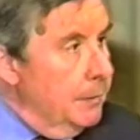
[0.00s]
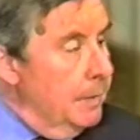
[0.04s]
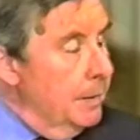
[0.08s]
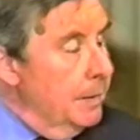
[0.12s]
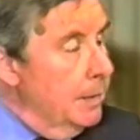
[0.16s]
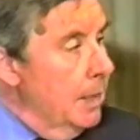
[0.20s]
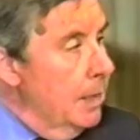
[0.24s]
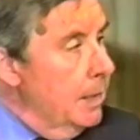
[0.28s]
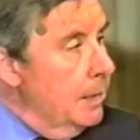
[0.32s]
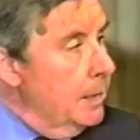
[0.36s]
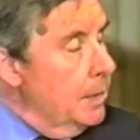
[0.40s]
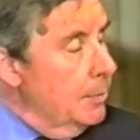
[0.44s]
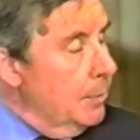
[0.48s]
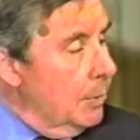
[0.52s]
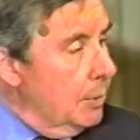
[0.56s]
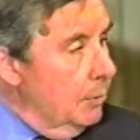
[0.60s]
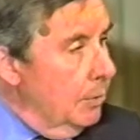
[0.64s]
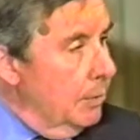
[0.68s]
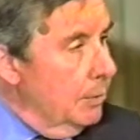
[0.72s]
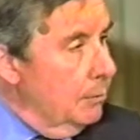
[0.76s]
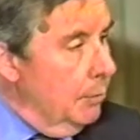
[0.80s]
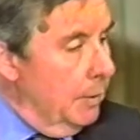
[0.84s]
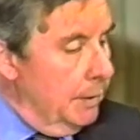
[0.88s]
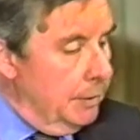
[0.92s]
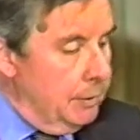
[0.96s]
The
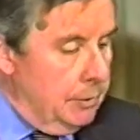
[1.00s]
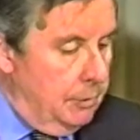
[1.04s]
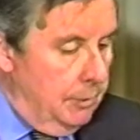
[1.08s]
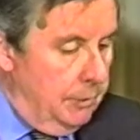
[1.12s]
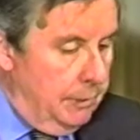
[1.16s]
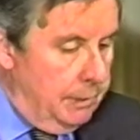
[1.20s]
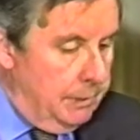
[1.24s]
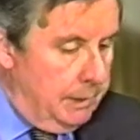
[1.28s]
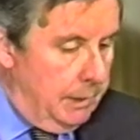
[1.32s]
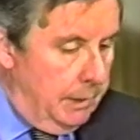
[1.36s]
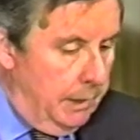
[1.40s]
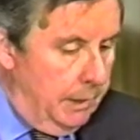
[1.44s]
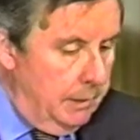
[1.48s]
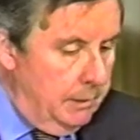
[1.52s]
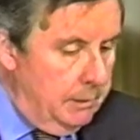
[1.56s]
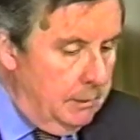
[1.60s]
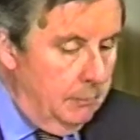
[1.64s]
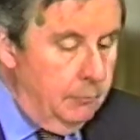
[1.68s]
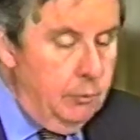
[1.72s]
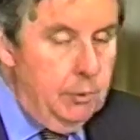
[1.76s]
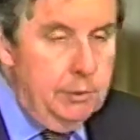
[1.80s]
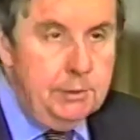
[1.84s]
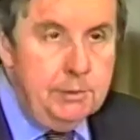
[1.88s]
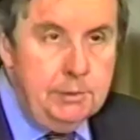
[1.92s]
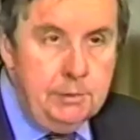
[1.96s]
non-immigrant Western state,
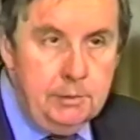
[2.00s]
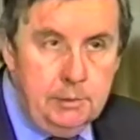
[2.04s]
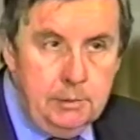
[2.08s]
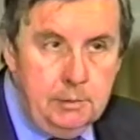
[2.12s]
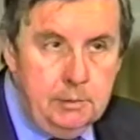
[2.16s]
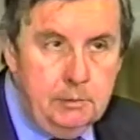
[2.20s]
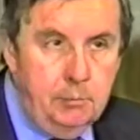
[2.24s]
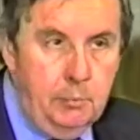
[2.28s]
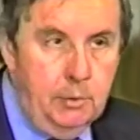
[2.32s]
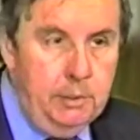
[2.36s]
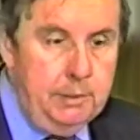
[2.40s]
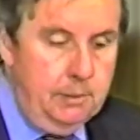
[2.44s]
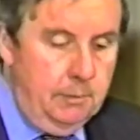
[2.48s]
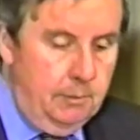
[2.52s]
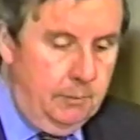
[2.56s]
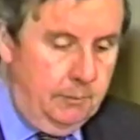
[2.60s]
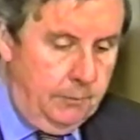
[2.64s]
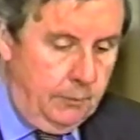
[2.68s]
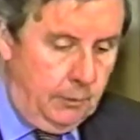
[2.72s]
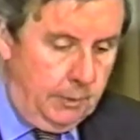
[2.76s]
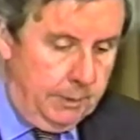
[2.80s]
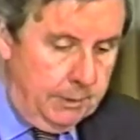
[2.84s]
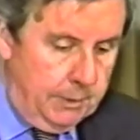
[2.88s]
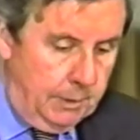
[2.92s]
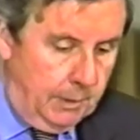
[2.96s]
of which Britain,
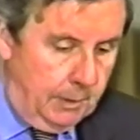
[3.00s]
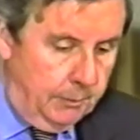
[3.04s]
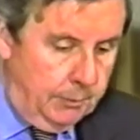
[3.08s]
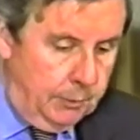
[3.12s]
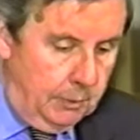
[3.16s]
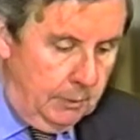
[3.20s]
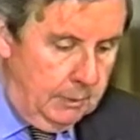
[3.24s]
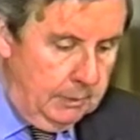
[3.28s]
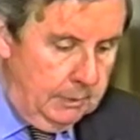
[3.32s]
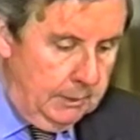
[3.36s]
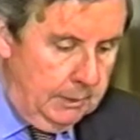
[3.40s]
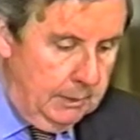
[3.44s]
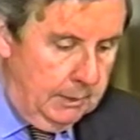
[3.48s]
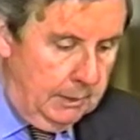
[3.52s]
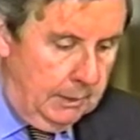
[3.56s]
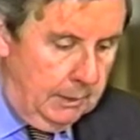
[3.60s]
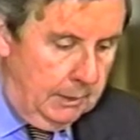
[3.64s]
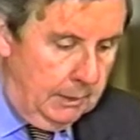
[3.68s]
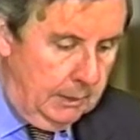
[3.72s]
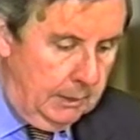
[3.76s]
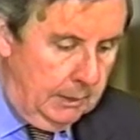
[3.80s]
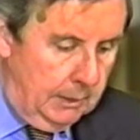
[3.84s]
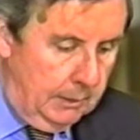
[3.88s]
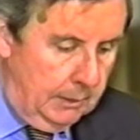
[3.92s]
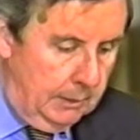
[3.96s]
for example,
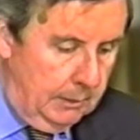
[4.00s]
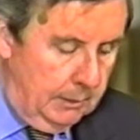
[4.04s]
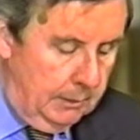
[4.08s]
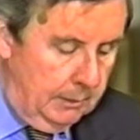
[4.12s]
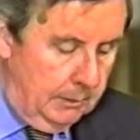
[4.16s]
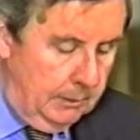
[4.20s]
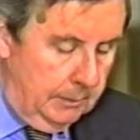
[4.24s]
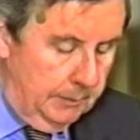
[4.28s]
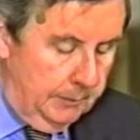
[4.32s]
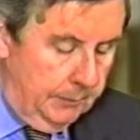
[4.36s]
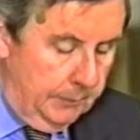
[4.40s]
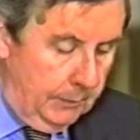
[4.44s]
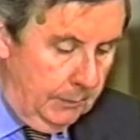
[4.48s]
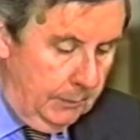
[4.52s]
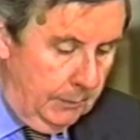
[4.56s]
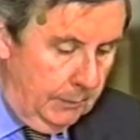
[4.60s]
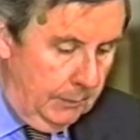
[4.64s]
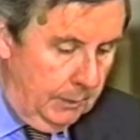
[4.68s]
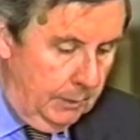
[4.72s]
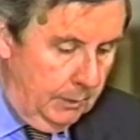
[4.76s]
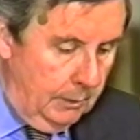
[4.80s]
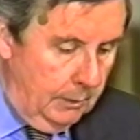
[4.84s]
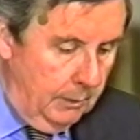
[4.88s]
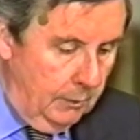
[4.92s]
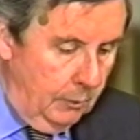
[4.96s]
uh,
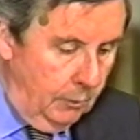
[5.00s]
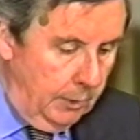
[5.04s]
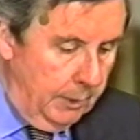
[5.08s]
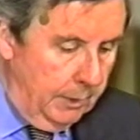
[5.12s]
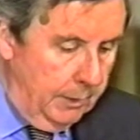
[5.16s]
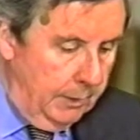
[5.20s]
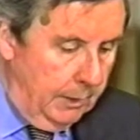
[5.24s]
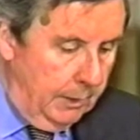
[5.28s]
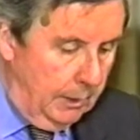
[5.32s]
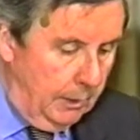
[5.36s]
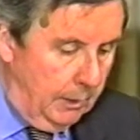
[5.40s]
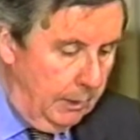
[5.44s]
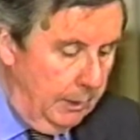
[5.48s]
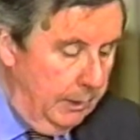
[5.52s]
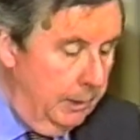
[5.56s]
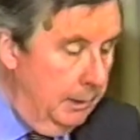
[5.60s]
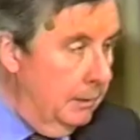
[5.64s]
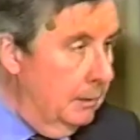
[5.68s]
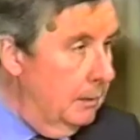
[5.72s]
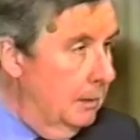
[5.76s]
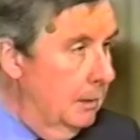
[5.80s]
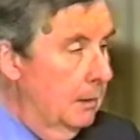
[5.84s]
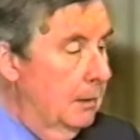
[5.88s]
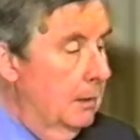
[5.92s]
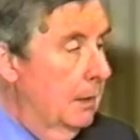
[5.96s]

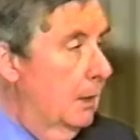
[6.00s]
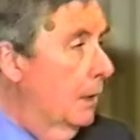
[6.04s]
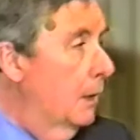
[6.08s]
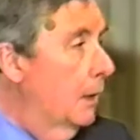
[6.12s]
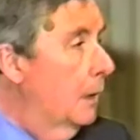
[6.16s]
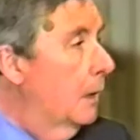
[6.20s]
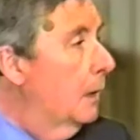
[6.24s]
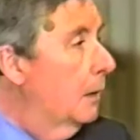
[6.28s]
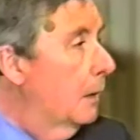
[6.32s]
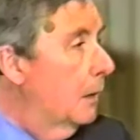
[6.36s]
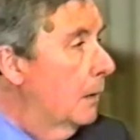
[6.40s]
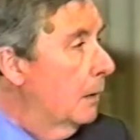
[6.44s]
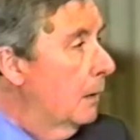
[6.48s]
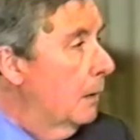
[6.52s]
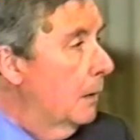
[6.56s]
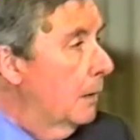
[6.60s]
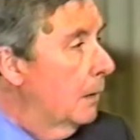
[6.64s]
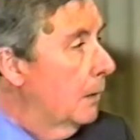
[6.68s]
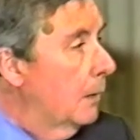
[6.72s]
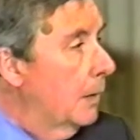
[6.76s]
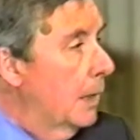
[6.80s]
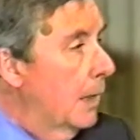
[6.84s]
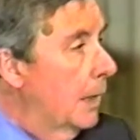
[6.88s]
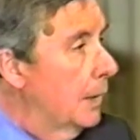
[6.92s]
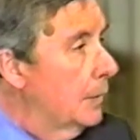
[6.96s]
ordinarily
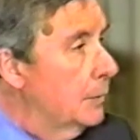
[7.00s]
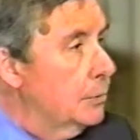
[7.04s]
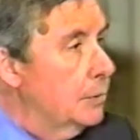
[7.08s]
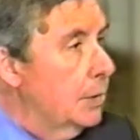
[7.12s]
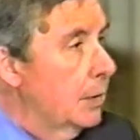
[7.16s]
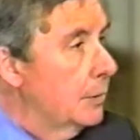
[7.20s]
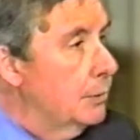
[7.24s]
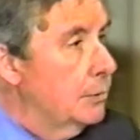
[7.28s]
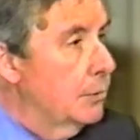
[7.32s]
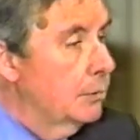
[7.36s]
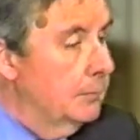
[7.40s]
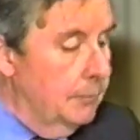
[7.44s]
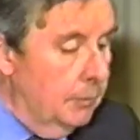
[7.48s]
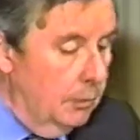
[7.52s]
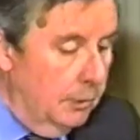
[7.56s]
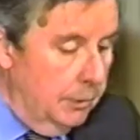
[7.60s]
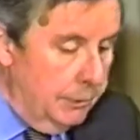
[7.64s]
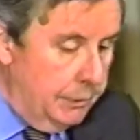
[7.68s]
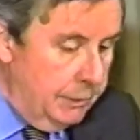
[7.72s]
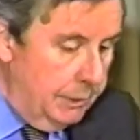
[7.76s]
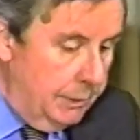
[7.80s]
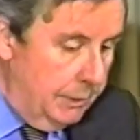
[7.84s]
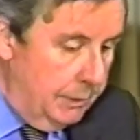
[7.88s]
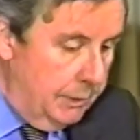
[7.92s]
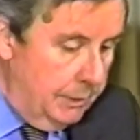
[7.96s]
uh, has a
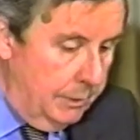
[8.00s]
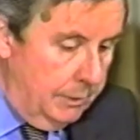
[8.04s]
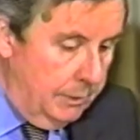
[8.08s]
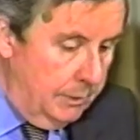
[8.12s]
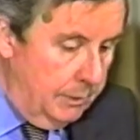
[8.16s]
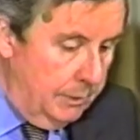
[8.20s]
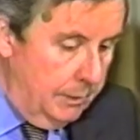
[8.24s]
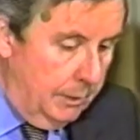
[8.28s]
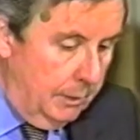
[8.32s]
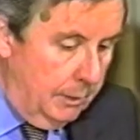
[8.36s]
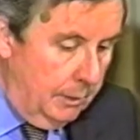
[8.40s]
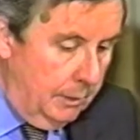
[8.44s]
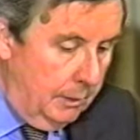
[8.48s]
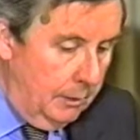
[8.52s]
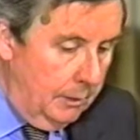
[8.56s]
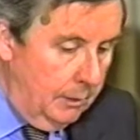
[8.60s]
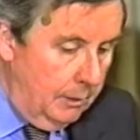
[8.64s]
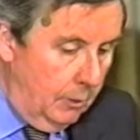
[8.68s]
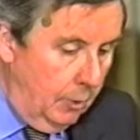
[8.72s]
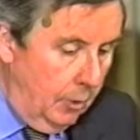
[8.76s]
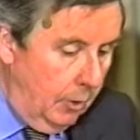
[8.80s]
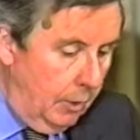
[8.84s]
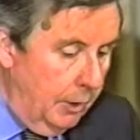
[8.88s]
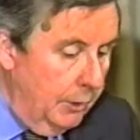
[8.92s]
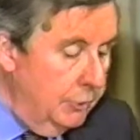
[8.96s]
diverse
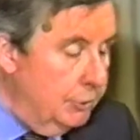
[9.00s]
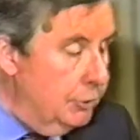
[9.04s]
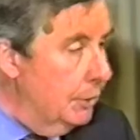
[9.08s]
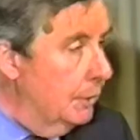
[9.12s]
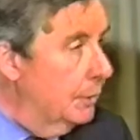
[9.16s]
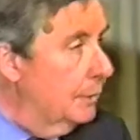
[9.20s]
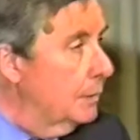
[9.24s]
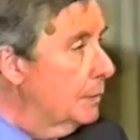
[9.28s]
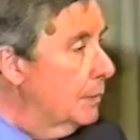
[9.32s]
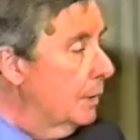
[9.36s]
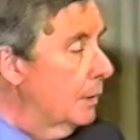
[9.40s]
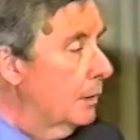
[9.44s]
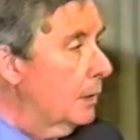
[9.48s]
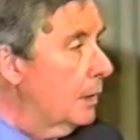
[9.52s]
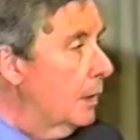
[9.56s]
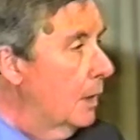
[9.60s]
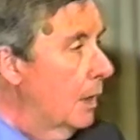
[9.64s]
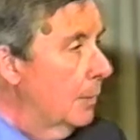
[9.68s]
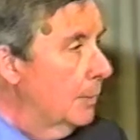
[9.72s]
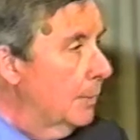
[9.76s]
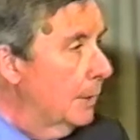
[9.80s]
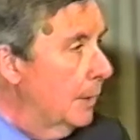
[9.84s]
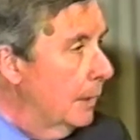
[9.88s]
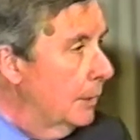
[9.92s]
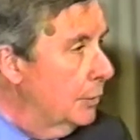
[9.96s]
uh, origins and a
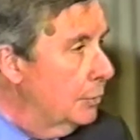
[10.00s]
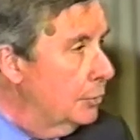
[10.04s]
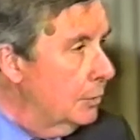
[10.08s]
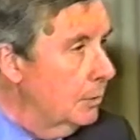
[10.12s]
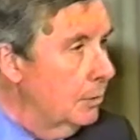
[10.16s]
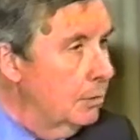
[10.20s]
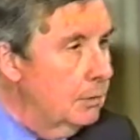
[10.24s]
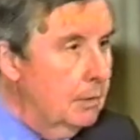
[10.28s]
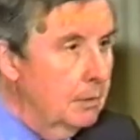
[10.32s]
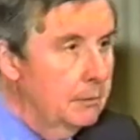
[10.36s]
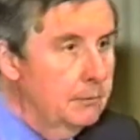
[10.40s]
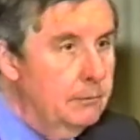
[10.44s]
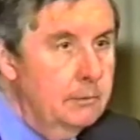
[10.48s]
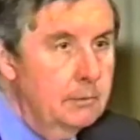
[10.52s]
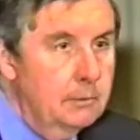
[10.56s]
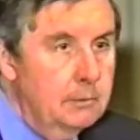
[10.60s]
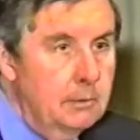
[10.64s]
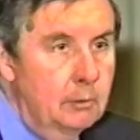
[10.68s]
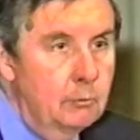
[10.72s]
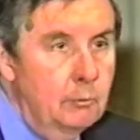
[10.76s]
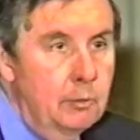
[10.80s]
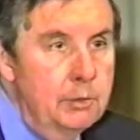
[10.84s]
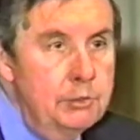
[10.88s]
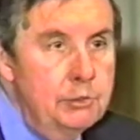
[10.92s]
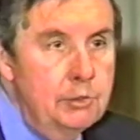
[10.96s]
combination of
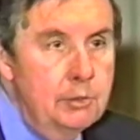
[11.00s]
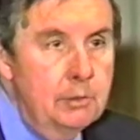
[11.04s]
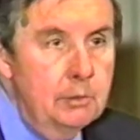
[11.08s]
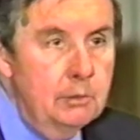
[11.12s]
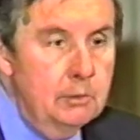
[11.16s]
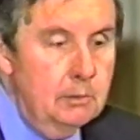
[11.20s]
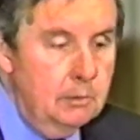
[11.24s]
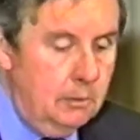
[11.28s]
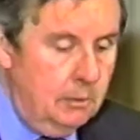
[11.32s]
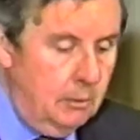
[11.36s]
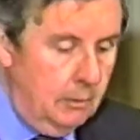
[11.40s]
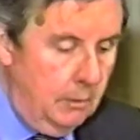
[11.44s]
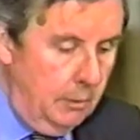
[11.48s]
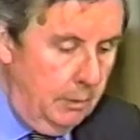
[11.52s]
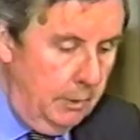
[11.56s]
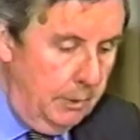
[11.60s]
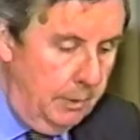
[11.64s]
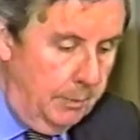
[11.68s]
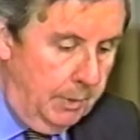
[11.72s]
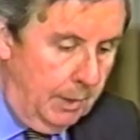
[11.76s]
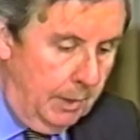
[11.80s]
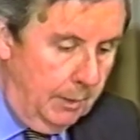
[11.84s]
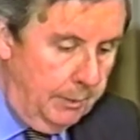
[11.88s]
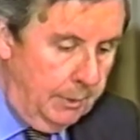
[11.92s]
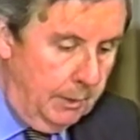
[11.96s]
original or
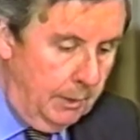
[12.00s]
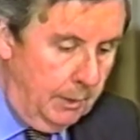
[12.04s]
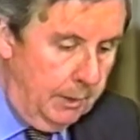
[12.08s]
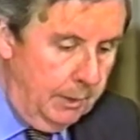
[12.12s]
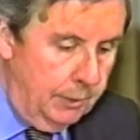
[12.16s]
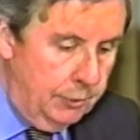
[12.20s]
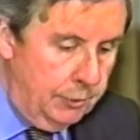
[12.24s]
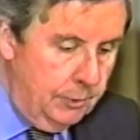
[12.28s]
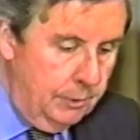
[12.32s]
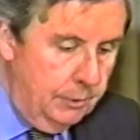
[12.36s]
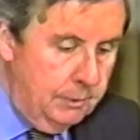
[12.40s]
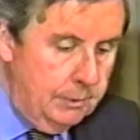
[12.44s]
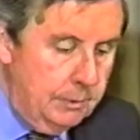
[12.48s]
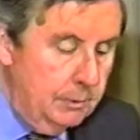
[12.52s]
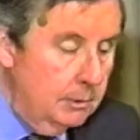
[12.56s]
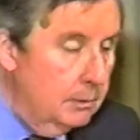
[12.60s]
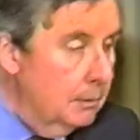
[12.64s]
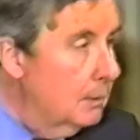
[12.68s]
early populations.